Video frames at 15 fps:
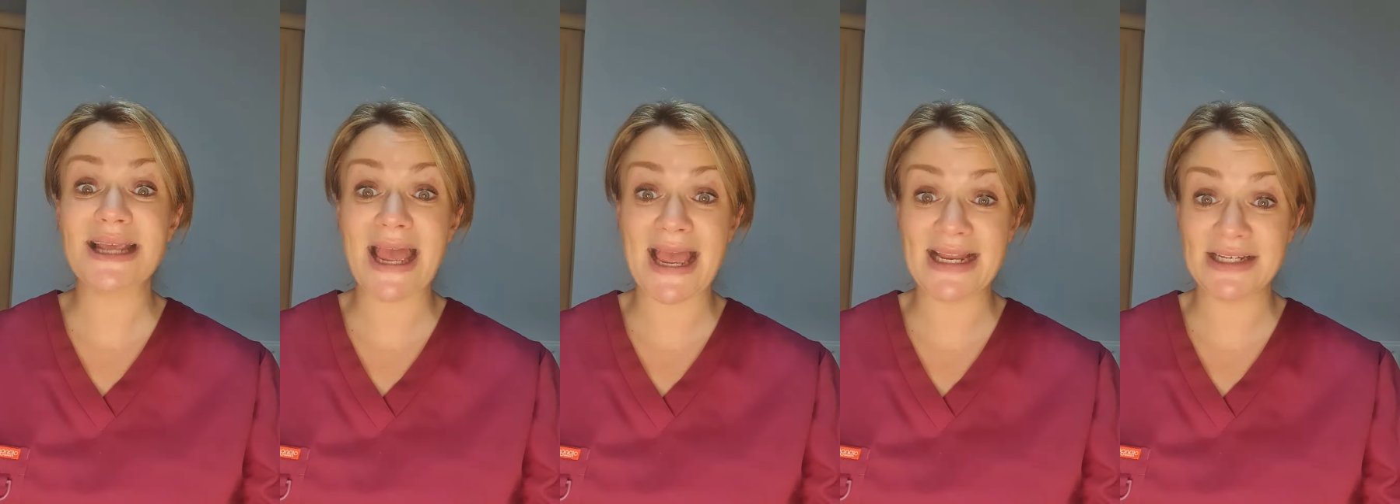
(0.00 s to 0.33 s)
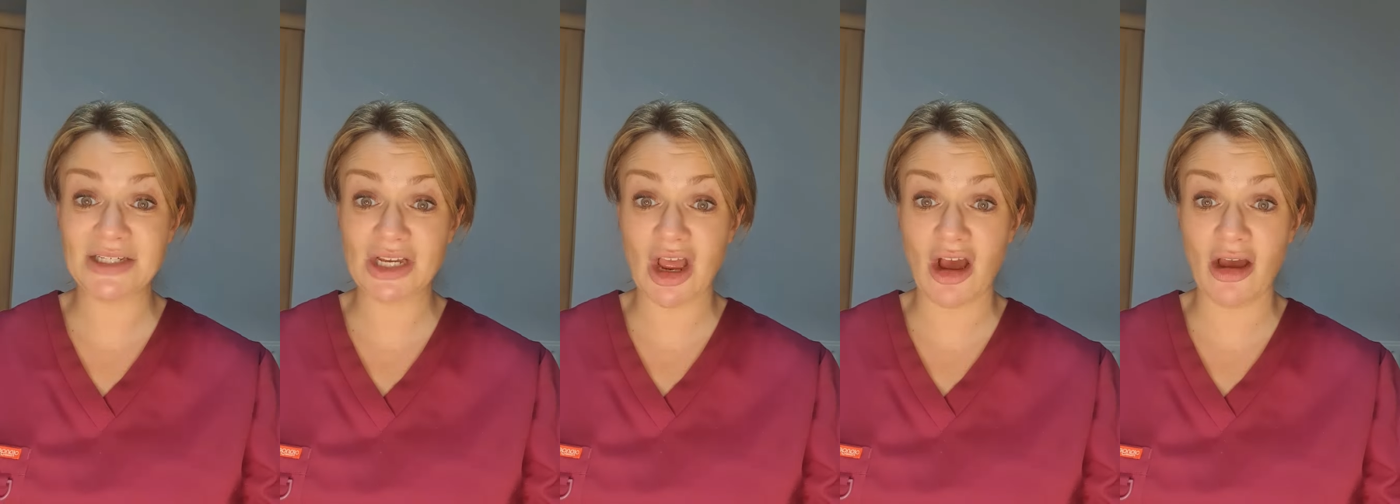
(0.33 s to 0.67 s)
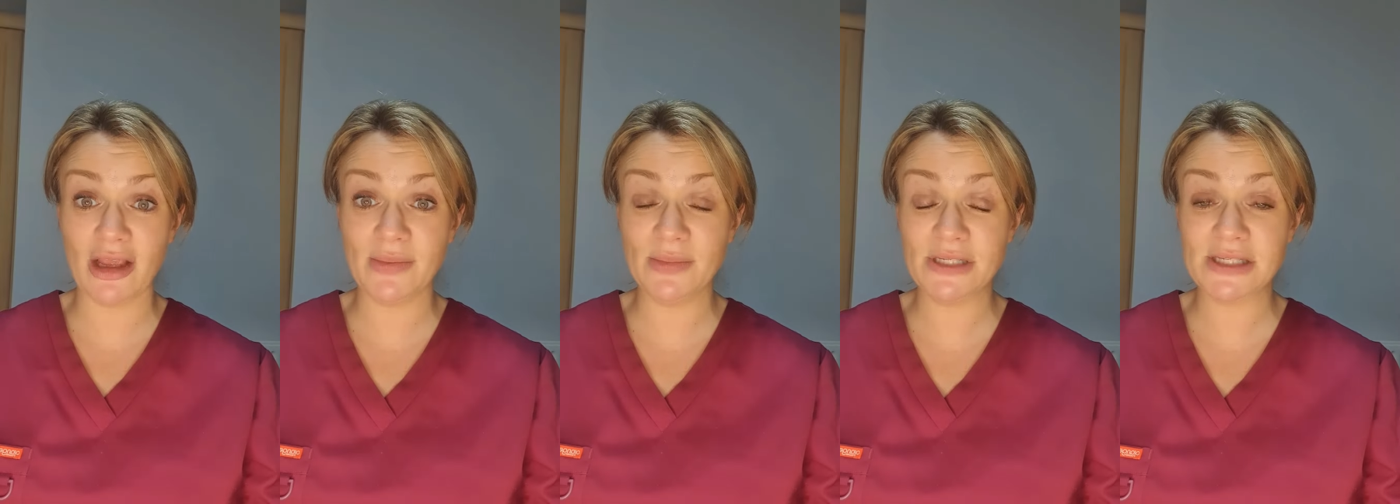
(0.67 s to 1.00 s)
10
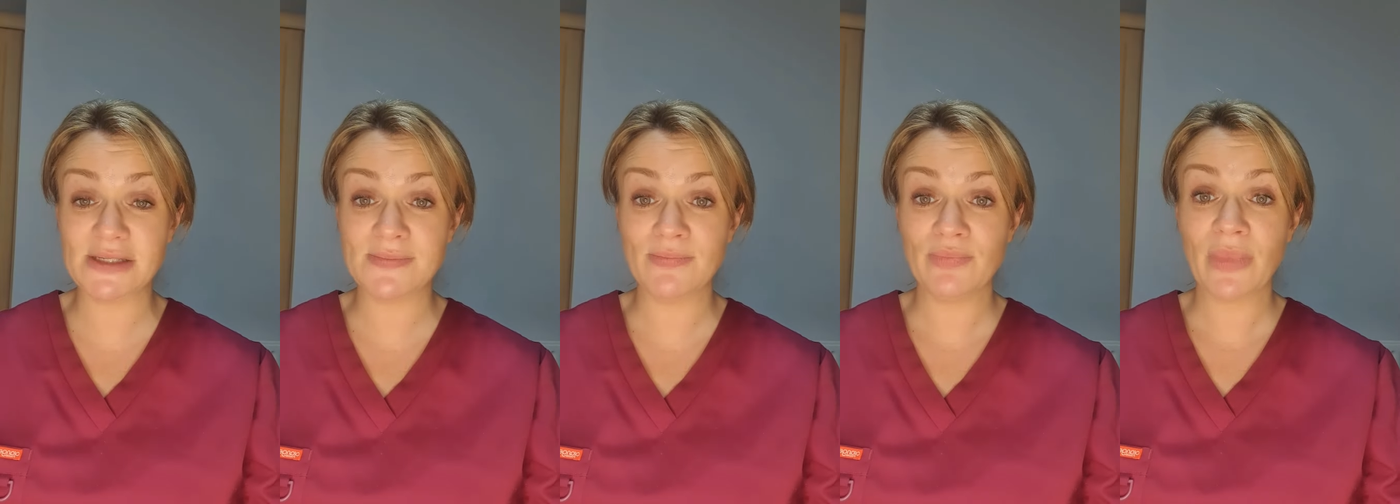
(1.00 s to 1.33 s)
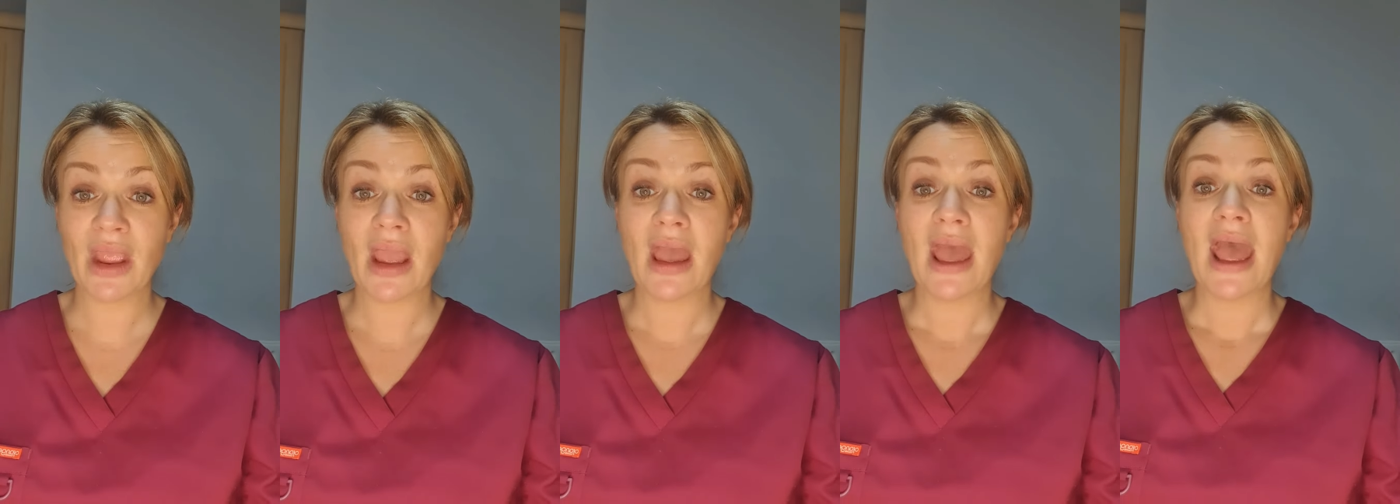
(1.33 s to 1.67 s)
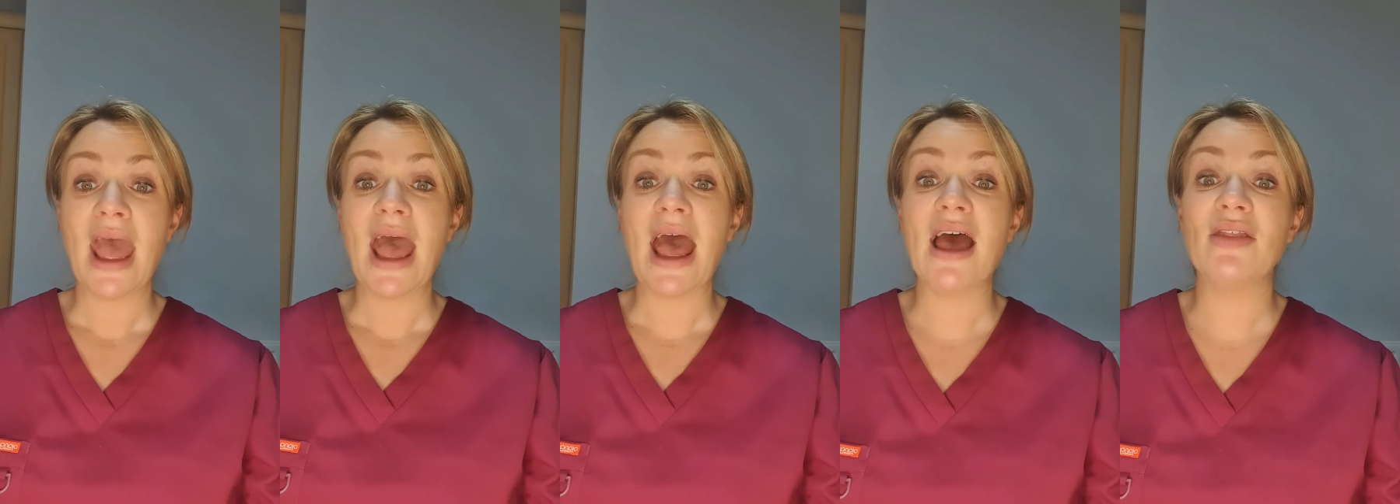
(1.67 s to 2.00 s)
times
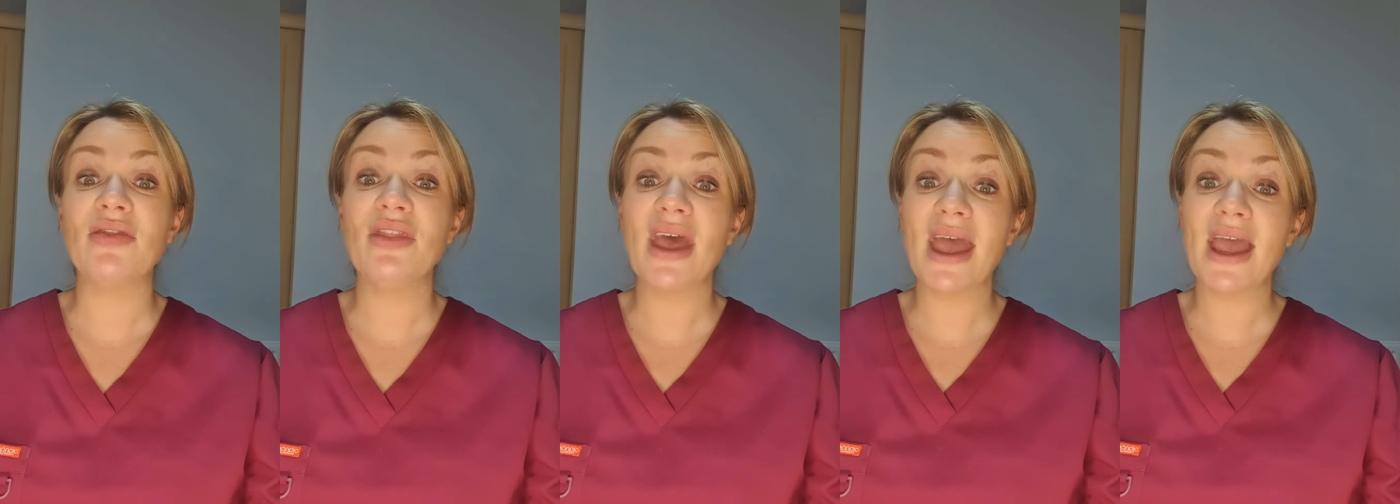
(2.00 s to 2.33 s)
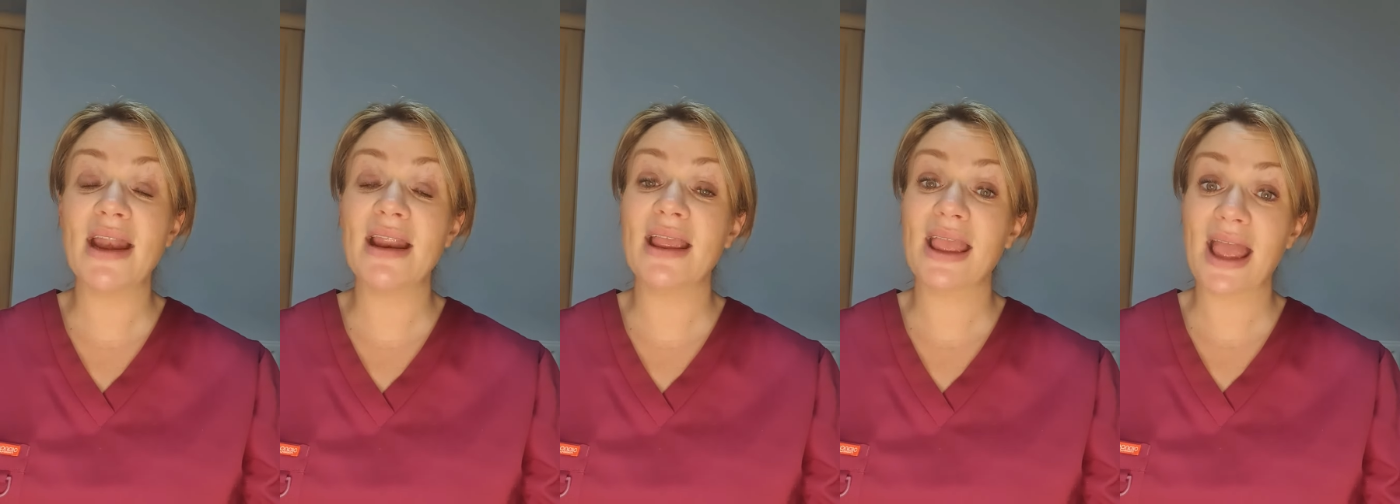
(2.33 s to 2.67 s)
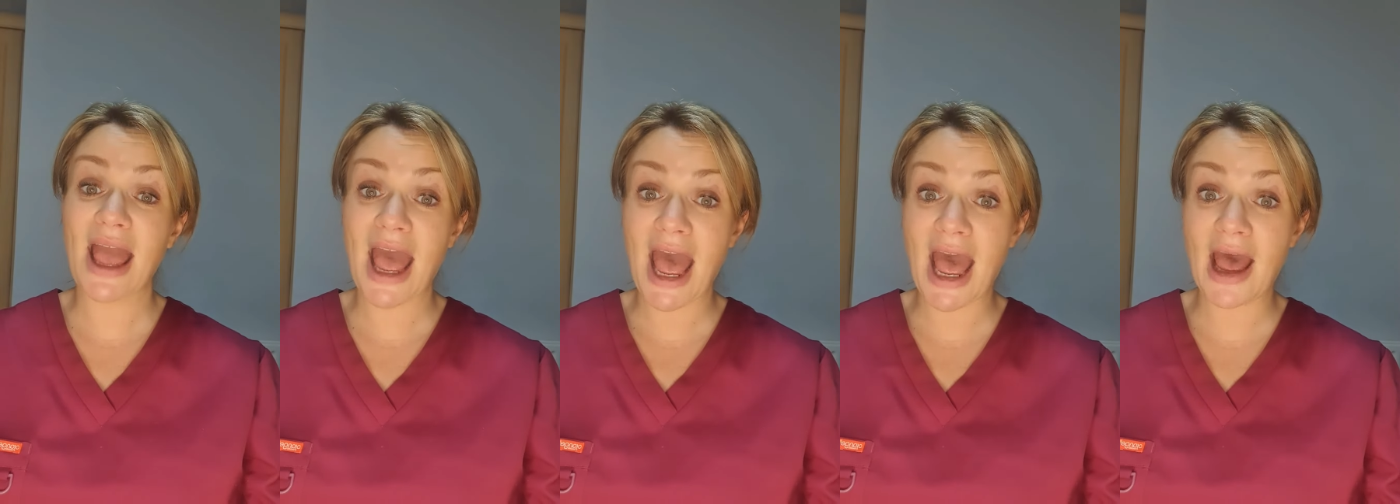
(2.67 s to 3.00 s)
and then
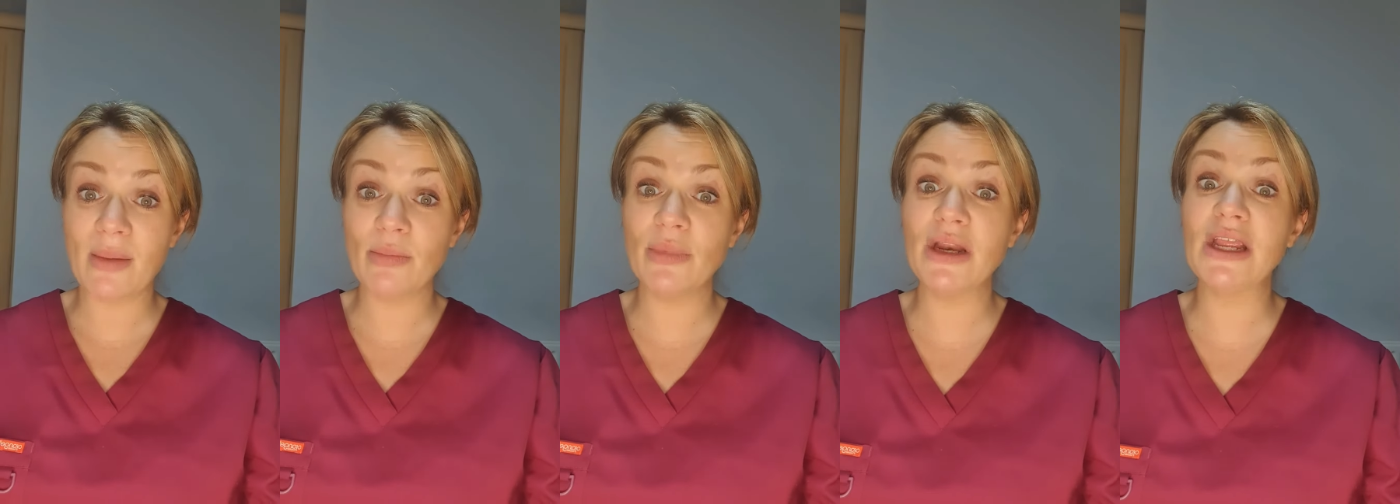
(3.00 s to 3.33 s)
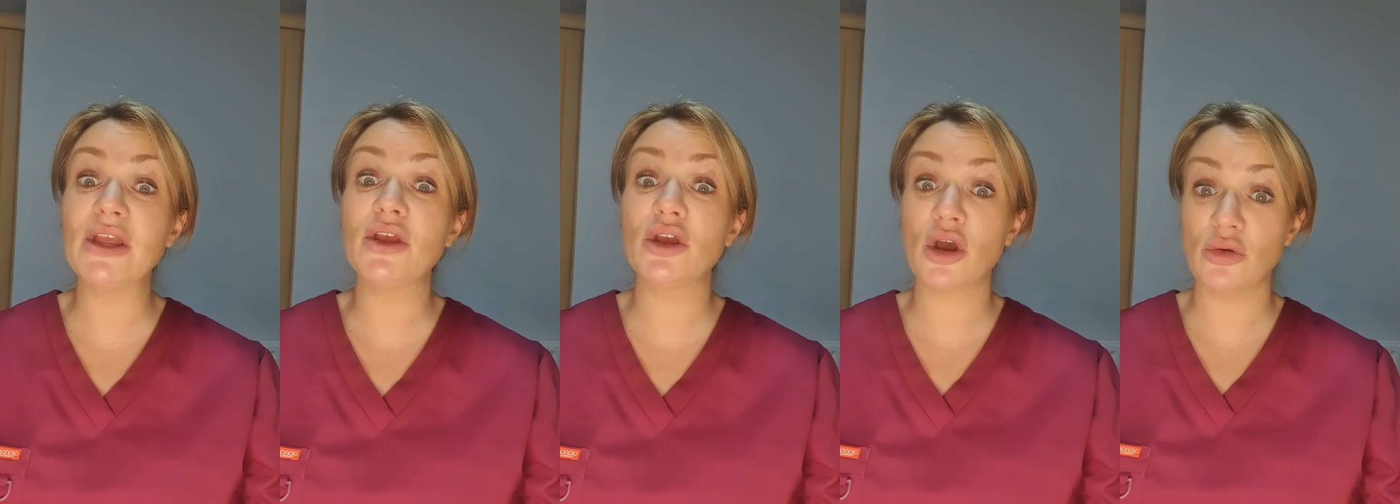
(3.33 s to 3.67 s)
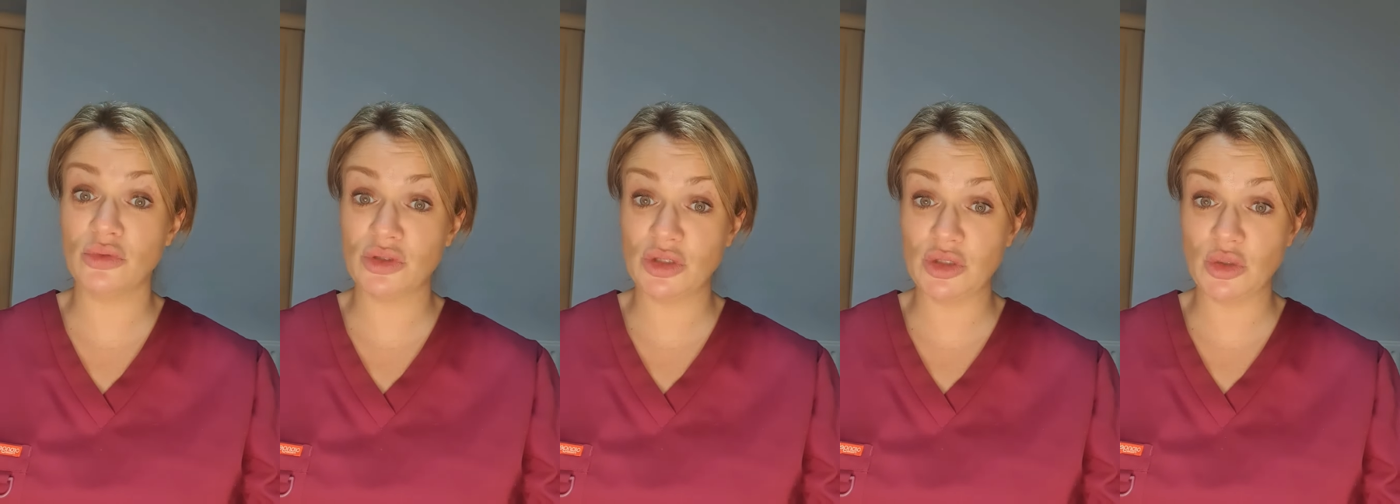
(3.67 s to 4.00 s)
calmly
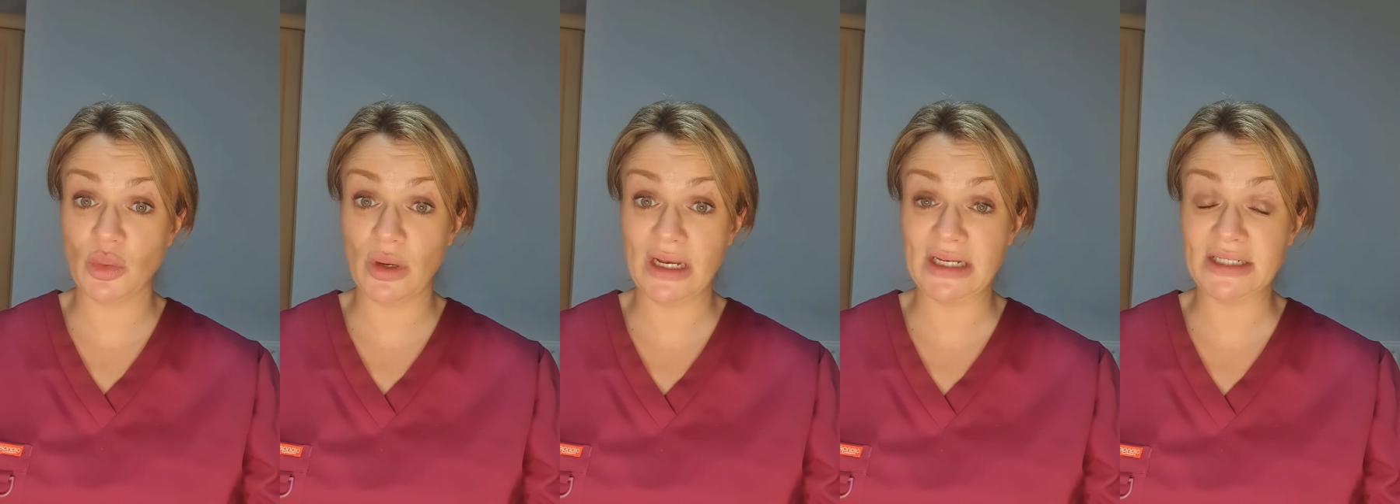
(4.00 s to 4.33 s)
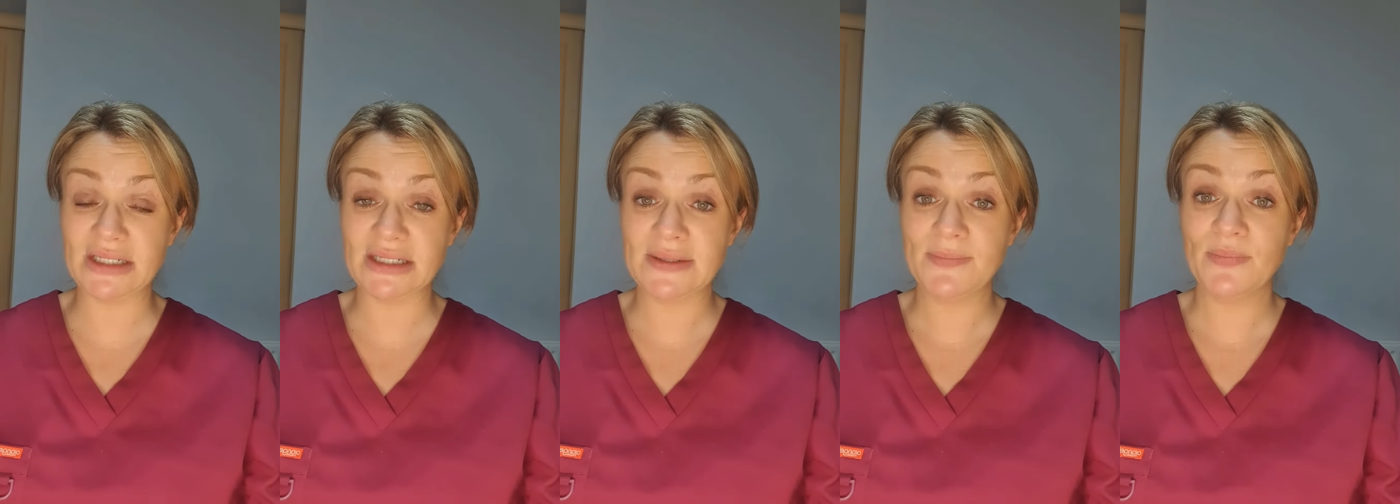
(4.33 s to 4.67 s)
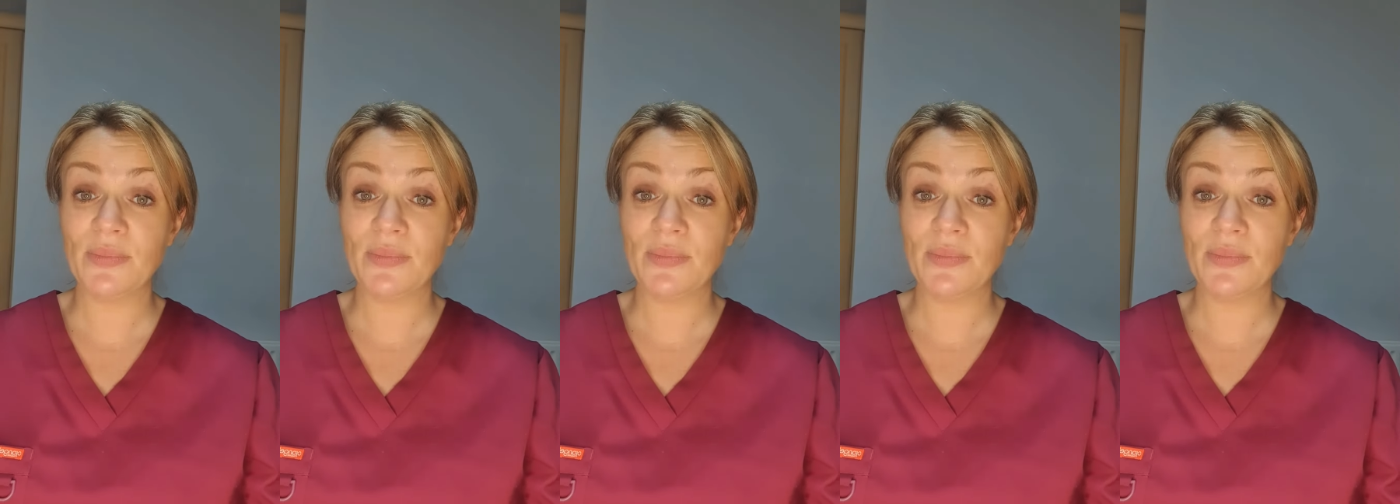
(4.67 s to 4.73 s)
go to the toilet.